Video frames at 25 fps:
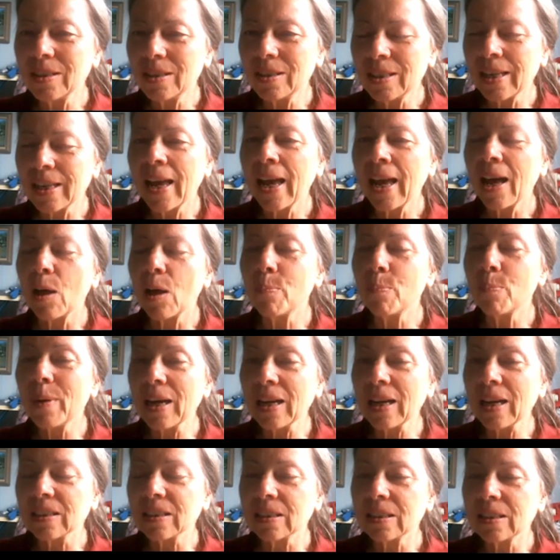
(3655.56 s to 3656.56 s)
to help
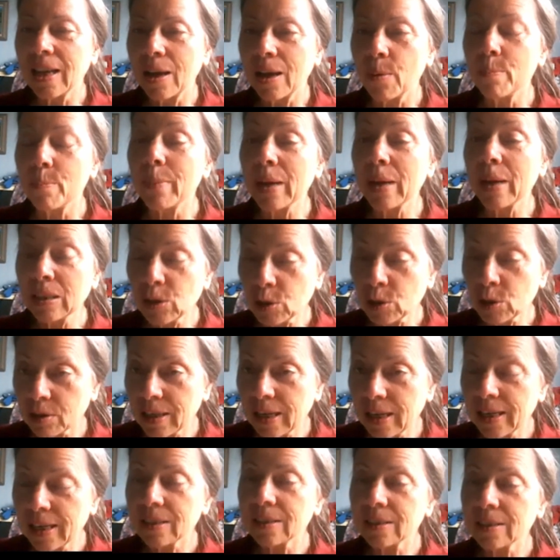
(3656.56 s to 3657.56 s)
us, help mentor
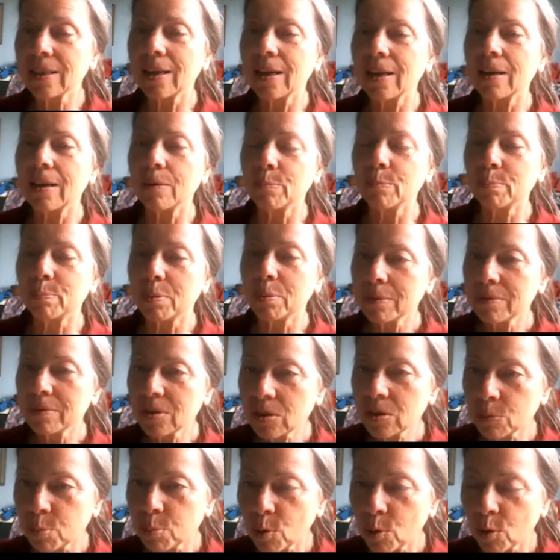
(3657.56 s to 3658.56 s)
us, help
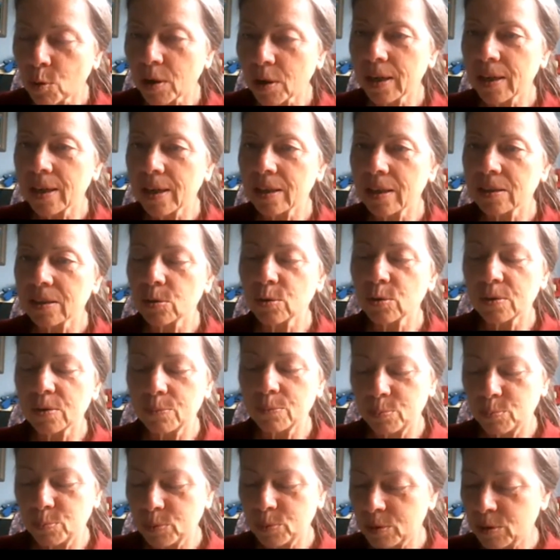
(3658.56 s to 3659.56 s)
support us,
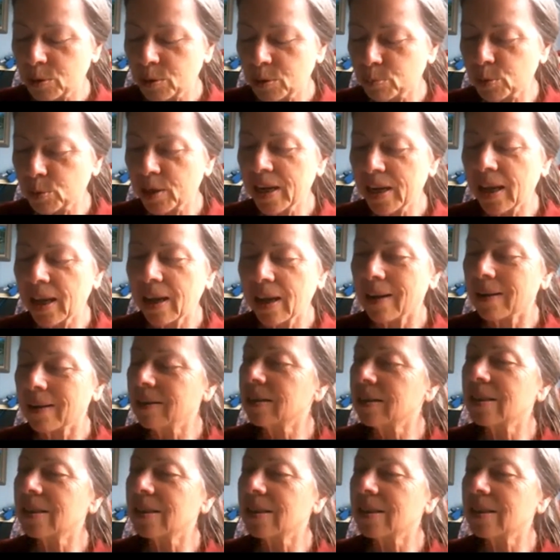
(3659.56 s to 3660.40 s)
to bring